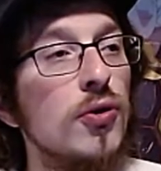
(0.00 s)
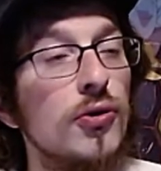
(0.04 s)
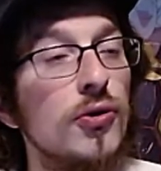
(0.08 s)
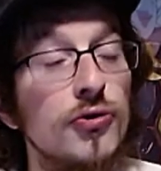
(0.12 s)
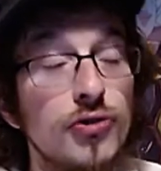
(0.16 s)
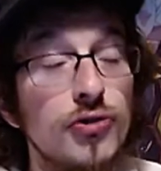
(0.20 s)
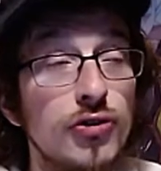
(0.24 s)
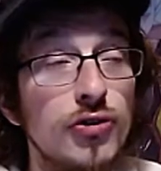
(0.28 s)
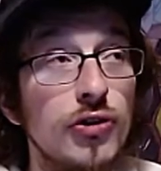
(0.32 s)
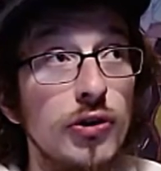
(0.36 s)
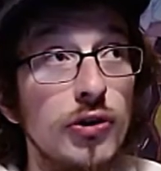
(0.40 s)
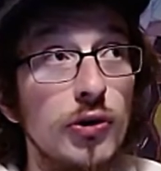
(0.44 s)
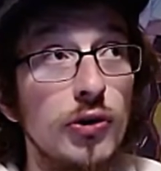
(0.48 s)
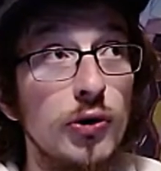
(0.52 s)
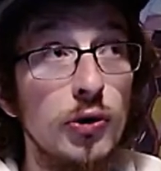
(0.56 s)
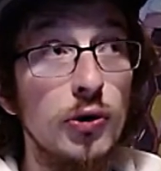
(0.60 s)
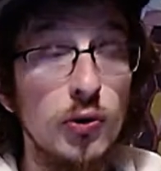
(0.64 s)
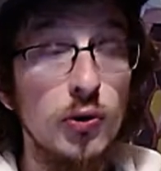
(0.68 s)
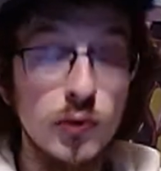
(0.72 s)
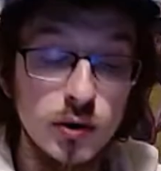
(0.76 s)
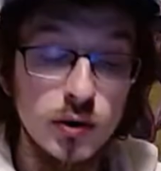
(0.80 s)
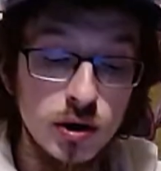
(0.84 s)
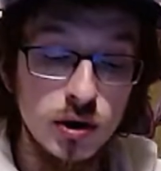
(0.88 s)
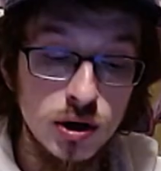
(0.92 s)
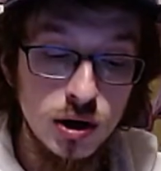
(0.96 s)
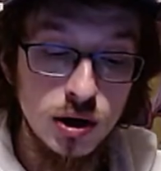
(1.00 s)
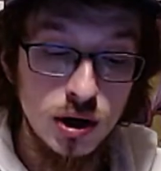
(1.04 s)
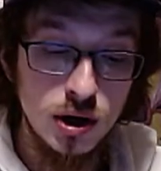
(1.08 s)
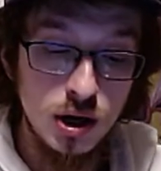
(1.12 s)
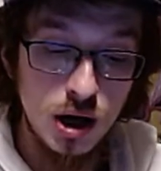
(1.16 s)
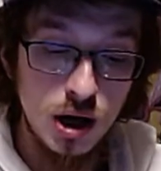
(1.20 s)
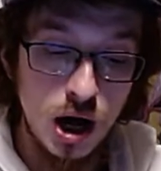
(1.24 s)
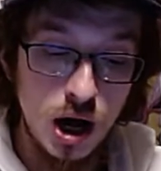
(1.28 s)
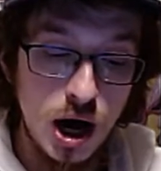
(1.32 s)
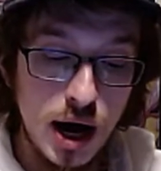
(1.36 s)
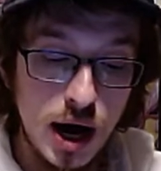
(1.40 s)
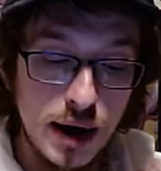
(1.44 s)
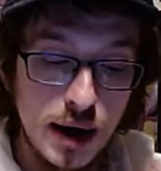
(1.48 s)
to
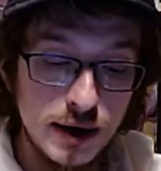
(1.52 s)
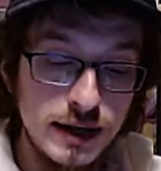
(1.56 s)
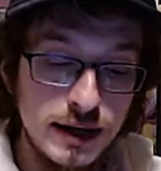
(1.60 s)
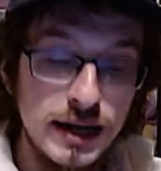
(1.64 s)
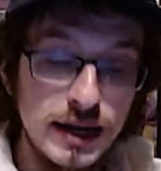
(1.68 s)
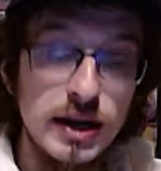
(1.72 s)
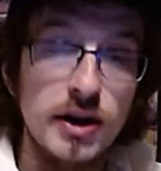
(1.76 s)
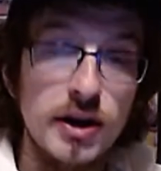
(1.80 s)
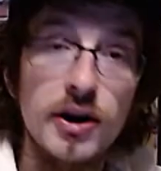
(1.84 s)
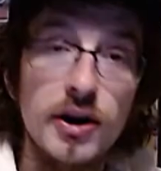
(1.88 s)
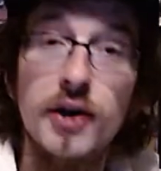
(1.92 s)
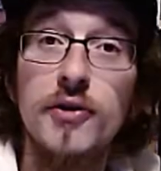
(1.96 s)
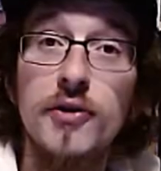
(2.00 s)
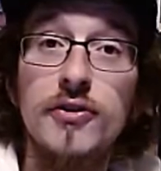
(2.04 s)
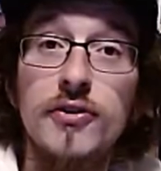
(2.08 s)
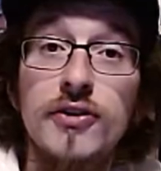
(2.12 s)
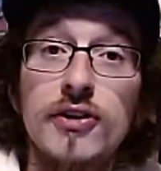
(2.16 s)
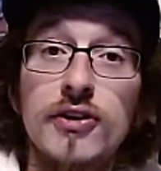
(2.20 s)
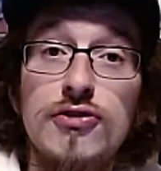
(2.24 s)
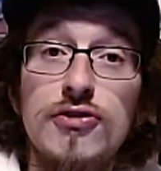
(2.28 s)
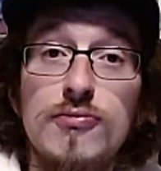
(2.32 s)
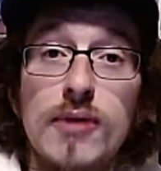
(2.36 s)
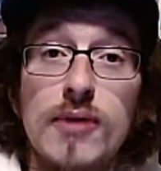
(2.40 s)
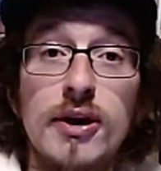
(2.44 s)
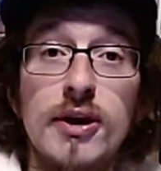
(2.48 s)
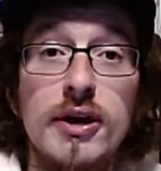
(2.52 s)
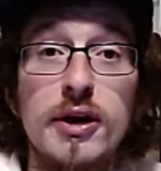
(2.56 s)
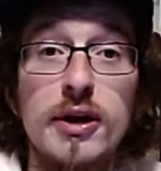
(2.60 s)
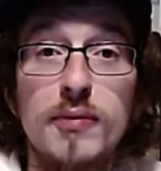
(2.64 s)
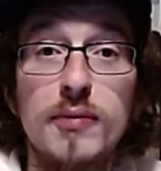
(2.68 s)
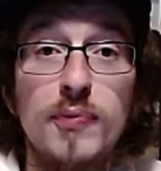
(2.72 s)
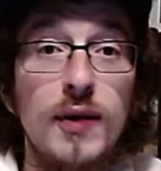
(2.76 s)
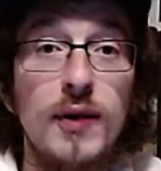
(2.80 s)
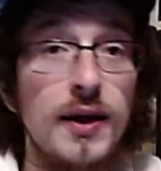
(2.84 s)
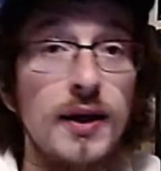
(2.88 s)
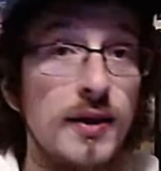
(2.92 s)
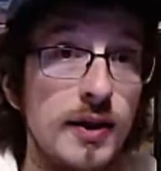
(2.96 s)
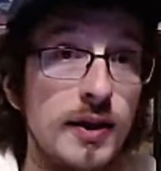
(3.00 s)
get another Digimon into
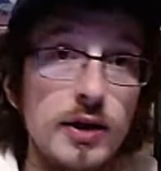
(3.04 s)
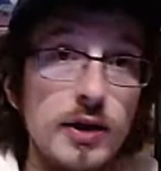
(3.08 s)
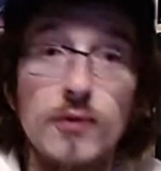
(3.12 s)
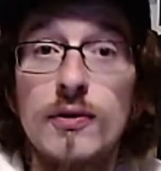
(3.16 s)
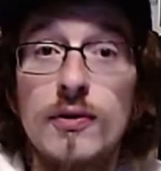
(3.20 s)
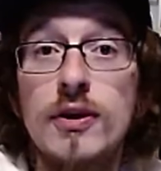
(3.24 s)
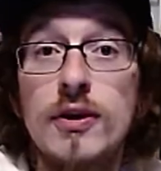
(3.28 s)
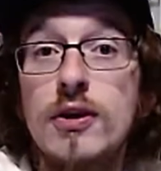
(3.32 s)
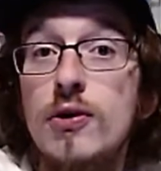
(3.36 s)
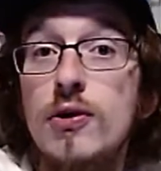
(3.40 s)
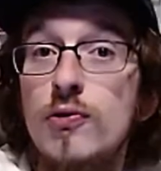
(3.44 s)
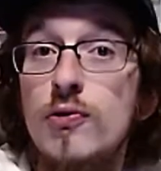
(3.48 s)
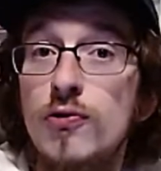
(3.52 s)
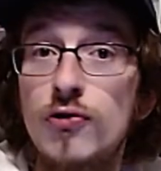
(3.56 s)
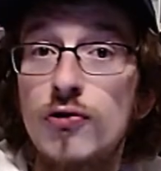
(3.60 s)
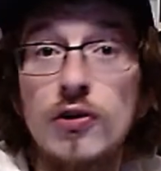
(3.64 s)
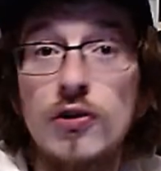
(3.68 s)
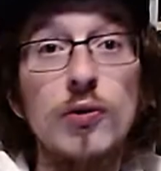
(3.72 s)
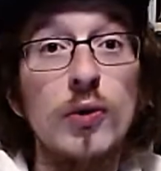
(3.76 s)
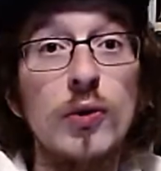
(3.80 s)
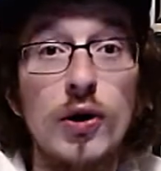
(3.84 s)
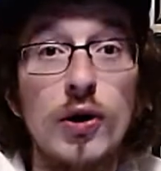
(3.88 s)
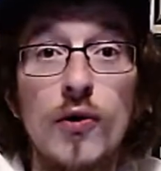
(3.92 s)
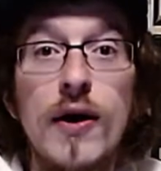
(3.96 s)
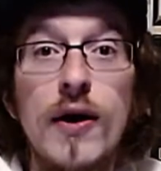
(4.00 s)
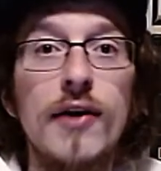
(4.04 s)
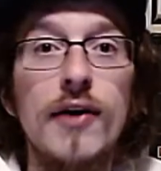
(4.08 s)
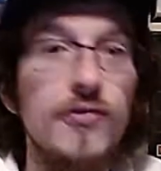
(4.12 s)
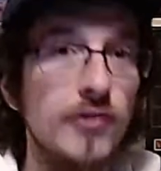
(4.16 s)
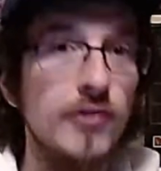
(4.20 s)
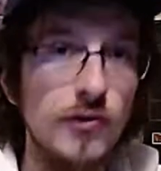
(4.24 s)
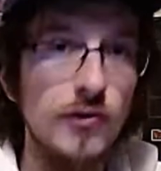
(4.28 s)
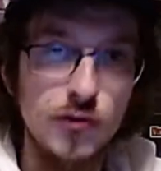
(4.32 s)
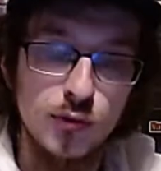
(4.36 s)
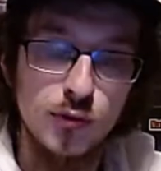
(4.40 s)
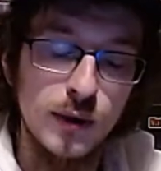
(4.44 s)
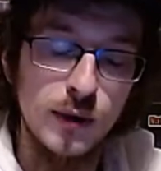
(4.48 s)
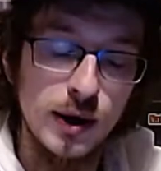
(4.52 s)
play that you can use to aggress and
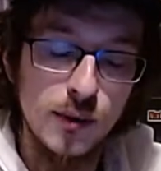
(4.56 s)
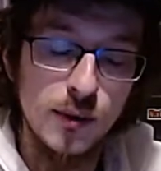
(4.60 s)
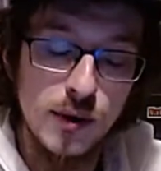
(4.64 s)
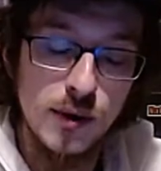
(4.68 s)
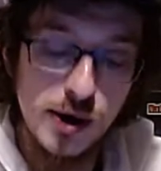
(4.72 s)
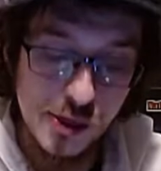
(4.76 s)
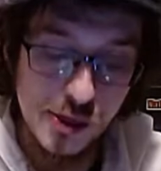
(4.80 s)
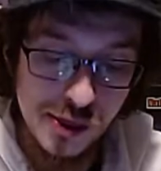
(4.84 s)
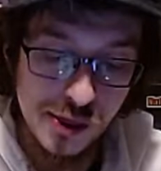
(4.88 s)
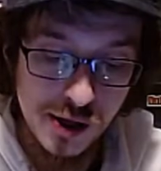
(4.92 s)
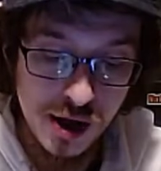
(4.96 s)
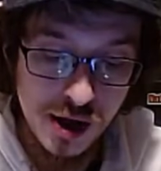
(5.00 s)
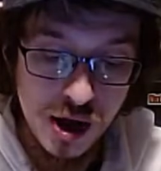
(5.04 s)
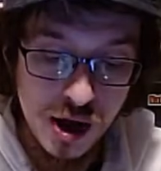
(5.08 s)
swing with.